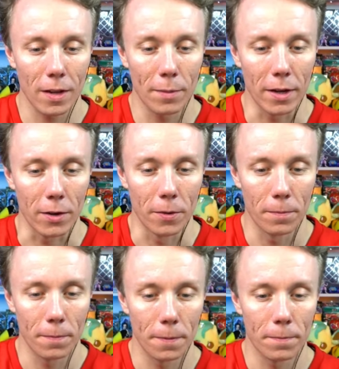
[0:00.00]
Come here, you.
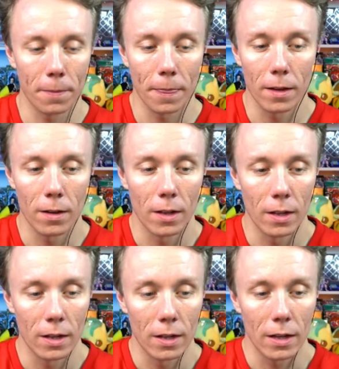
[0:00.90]

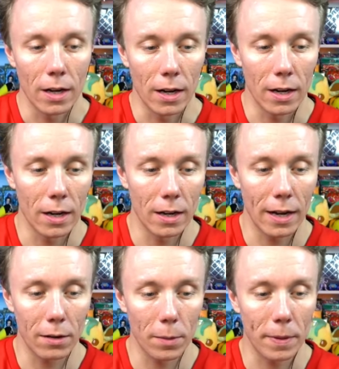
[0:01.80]
Uh,
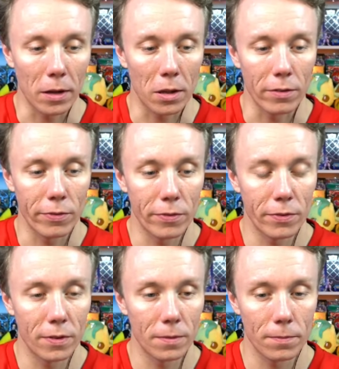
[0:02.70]
how do I play stuff?